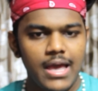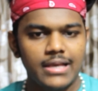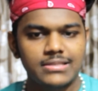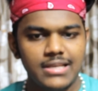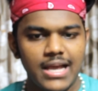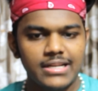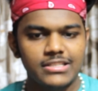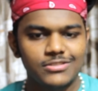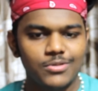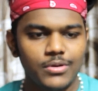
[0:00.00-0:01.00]

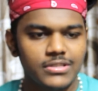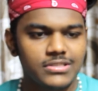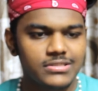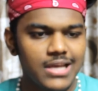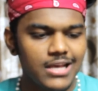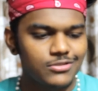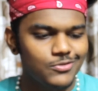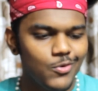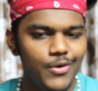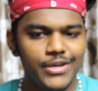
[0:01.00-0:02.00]
Exactly, this location is
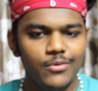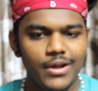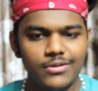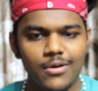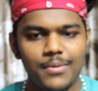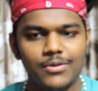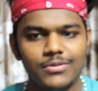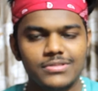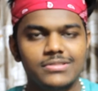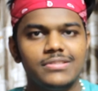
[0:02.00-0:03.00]
snowy right now, man. You
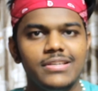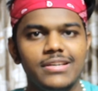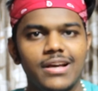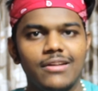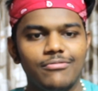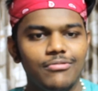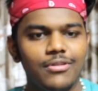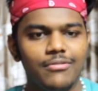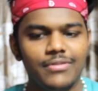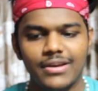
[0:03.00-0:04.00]
can just see, and
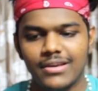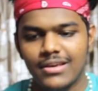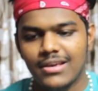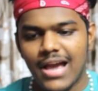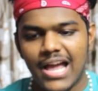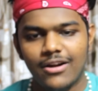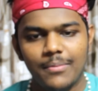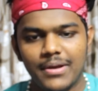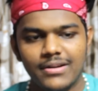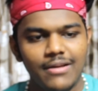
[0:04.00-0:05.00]
full of, like, I don't
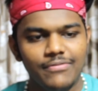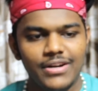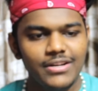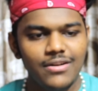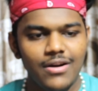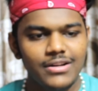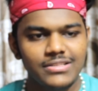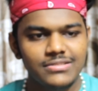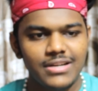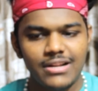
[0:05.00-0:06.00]
know, man. Definitely not
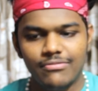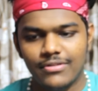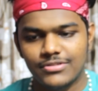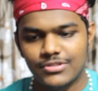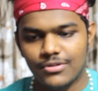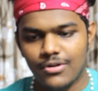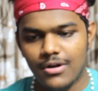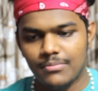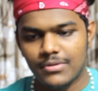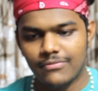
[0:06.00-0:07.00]
Israel for sure.
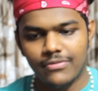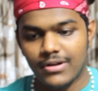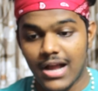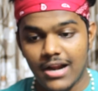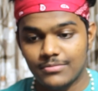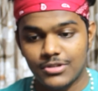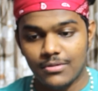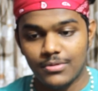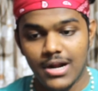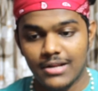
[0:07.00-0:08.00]
I'm sure,
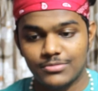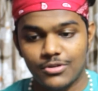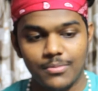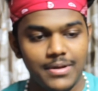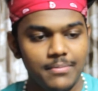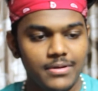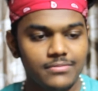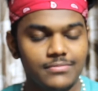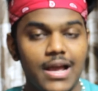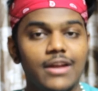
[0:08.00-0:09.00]
man.
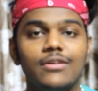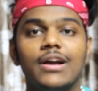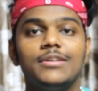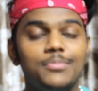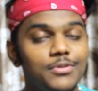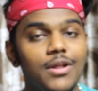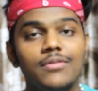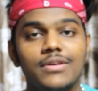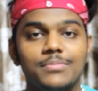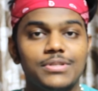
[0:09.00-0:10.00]
But I don't know, guys. Put it
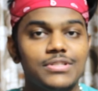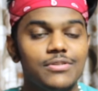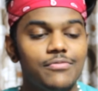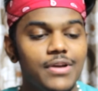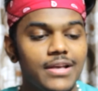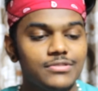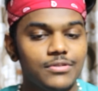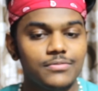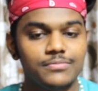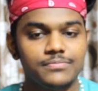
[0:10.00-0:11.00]
down in the comment section if you guys
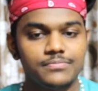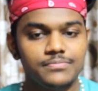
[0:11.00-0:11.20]
know. Okay.